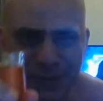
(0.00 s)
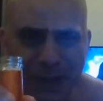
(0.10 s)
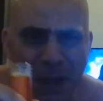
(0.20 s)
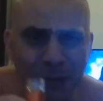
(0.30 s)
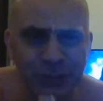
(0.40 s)

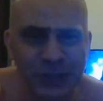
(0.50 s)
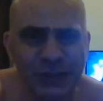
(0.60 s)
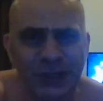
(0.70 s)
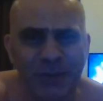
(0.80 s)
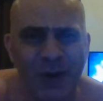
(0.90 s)
I'll see you
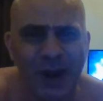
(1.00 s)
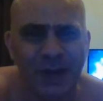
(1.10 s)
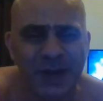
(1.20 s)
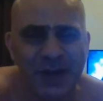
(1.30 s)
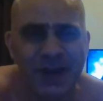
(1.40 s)

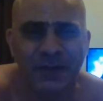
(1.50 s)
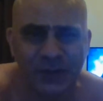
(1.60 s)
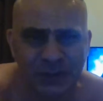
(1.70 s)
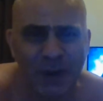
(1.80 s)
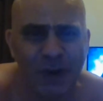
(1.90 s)
tomorrow for
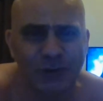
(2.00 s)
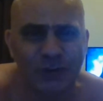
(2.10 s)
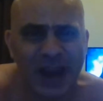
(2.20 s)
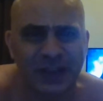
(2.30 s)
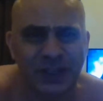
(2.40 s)
tomorrow's
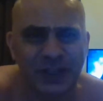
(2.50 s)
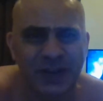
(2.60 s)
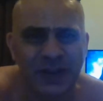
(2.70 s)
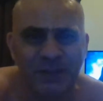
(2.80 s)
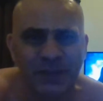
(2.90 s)

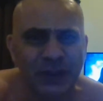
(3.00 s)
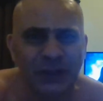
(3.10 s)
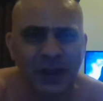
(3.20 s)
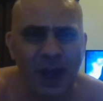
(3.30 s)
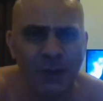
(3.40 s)
reaction.
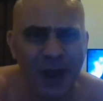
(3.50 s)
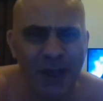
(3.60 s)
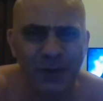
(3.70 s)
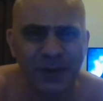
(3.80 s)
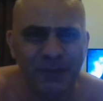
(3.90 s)
Oh
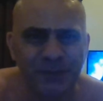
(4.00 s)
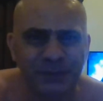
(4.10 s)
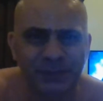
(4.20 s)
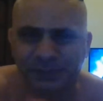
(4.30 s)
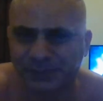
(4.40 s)
no!
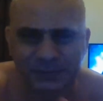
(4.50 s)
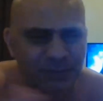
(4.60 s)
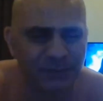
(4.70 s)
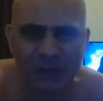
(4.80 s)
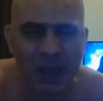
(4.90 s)

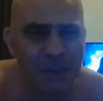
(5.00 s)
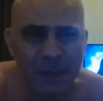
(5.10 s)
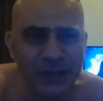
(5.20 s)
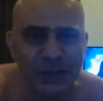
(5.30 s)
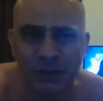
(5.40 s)
I
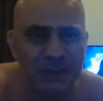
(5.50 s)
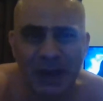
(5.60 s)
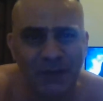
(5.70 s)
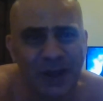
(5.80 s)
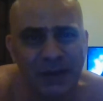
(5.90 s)
may do some
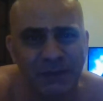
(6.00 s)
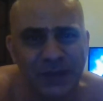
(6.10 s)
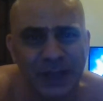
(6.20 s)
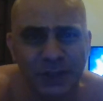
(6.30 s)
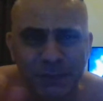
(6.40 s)
Love Island
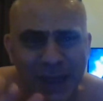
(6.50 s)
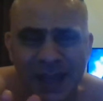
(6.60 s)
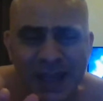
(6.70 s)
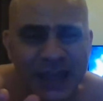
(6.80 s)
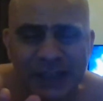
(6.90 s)
videos, but
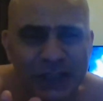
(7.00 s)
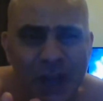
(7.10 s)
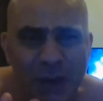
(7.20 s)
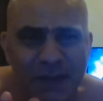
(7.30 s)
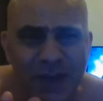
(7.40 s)
there's no
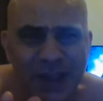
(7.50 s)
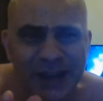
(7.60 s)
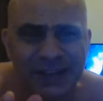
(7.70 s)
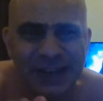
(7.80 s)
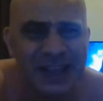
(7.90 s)
Love
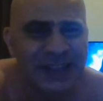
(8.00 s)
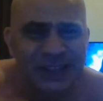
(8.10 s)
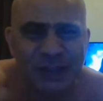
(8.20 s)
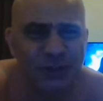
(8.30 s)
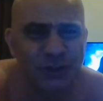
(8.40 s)
Island.
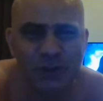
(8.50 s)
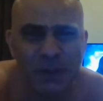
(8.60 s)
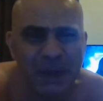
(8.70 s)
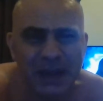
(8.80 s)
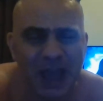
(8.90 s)
Those
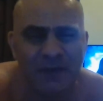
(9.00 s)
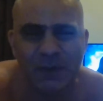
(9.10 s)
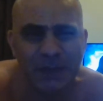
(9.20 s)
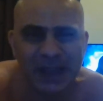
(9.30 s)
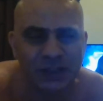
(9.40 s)
stupid other
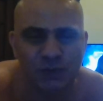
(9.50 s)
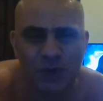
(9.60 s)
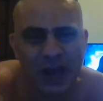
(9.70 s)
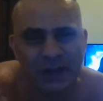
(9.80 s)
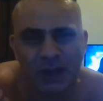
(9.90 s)
bits,
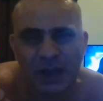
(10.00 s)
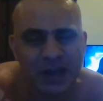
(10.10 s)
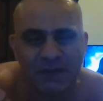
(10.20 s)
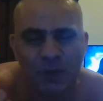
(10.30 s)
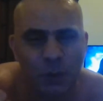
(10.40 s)
right, that I
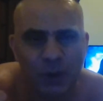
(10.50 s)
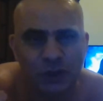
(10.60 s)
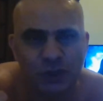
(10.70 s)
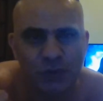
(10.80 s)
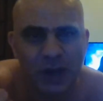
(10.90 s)
never
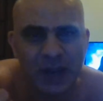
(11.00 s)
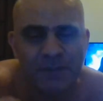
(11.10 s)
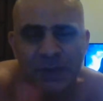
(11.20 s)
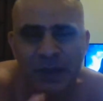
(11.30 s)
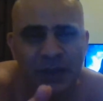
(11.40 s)
watch, right?
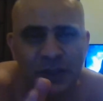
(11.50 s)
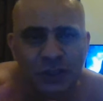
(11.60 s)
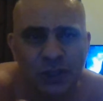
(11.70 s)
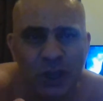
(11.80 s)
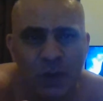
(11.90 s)

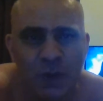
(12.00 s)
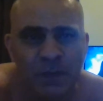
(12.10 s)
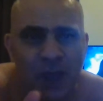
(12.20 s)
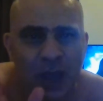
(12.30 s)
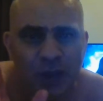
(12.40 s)
So
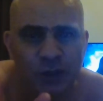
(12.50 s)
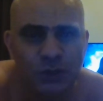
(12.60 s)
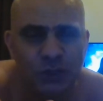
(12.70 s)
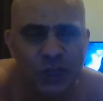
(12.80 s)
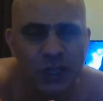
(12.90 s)
I shall
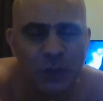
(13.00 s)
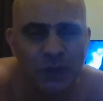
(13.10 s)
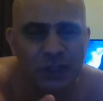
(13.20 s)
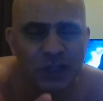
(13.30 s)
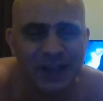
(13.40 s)
see you on
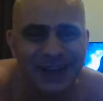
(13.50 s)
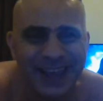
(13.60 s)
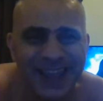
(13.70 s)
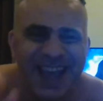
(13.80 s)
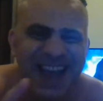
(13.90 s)

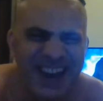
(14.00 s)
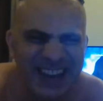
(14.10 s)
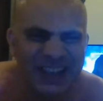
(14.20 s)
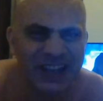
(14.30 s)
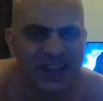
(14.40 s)
Sunday,
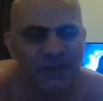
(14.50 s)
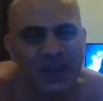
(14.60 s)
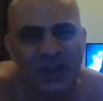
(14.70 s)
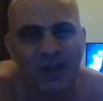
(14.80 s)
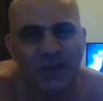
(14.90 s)
unless I
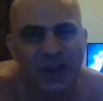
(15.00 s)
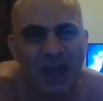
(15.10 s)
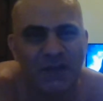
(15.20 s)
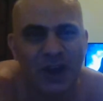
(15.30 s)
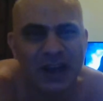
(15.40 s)
think of a
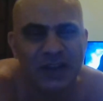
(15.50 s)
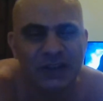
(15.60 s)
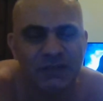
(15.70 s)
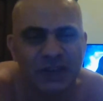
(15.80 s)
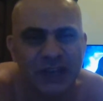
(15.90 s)
Love
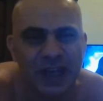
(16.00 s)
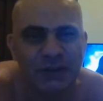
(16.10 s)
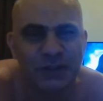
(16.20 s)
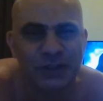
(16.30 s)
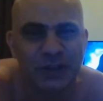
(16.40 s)
Island video
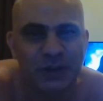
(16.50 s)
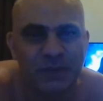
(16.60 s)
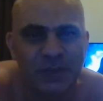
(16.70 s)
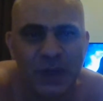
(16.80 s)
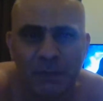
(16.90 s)
to do.
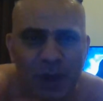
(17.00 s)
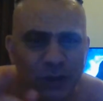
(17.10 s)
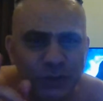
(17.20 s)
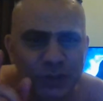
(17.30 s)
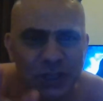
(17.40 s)
But I
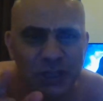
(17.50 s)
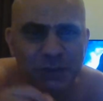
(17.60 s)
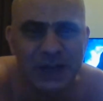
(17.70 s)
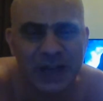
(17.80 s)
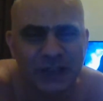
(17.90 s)
shall see you in
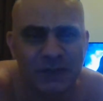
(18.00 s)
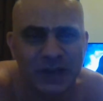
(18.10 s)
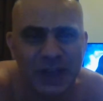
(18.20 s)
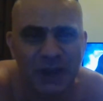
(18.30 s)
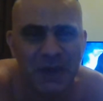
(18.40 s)
the next
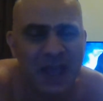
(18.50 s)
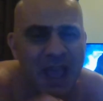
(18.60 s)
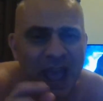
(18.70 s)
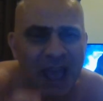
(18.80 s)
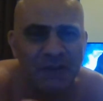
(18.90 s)
video.
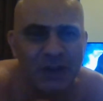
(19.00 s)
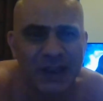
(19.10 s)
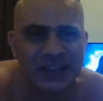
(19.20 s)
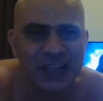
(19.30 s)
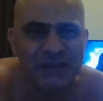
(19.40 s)
Have a
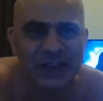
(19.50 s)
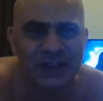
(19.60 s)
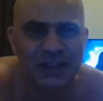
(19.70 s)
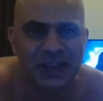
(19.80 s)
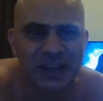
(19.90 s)
nice evening,
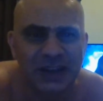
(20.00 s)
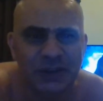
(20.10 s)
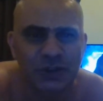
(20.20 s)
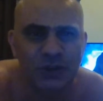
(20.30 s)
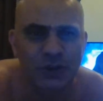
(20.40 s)
because I can
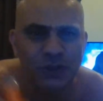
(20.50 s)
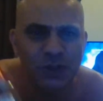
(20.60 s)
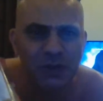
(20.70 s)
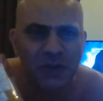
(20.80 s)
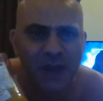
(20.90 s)
assure
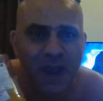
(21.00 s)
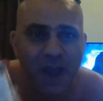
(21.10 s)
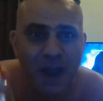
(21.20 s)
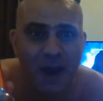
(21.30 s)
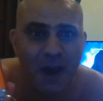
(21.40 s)
you,
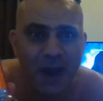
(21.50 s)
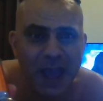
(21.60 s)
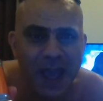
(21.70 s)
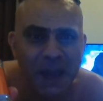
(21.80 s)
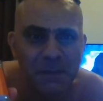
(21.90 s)
I
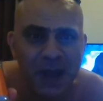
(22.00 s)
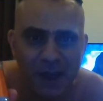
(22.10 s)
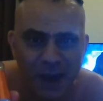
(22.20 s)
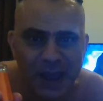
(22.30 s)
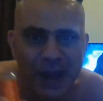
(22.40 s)
am
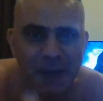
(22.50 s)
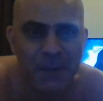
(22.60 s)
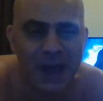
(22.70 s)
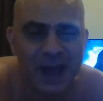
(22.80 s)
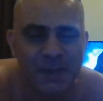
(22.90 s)
Iron
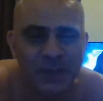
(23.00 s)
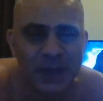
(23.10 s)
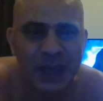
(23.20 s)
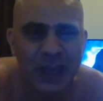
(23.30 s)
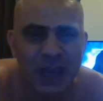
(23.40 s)
Appa.
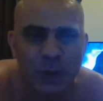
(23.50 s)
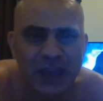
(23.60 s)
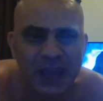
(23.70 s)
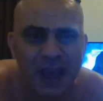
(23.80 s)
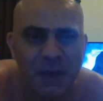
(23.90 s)
Here we
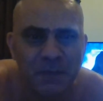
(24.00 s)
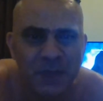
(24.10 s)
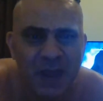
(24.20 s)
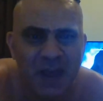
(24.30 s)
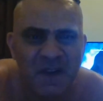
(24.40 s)
come.
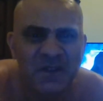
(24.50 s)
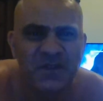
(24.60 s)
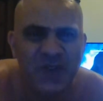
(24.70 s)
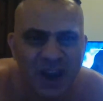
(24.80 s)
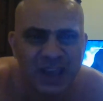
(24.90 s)

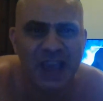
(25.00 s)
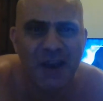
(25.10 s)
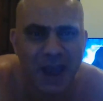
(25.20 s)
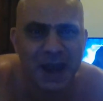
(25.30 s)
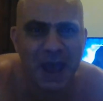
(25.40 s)
Fucking
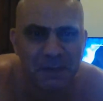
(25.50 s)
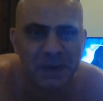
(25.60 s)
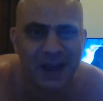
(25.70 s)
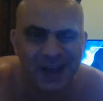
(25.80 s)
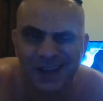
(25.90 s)
Iron
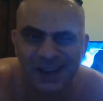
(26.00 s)
Appa.